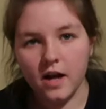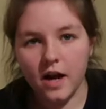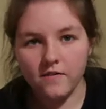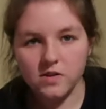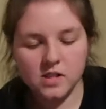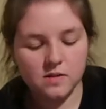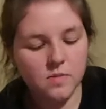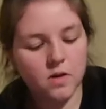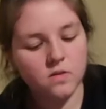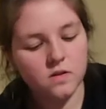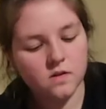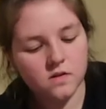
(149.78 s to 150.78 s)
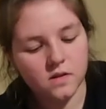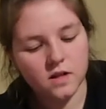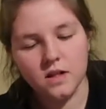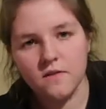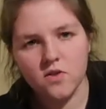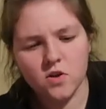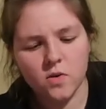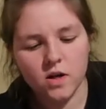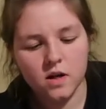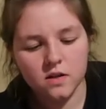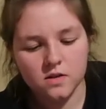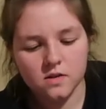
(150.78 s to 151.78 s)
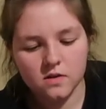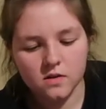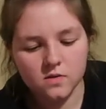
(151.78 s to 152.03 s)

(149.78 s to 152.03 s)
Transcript: I haven't smelled this. I didn't even know I got this.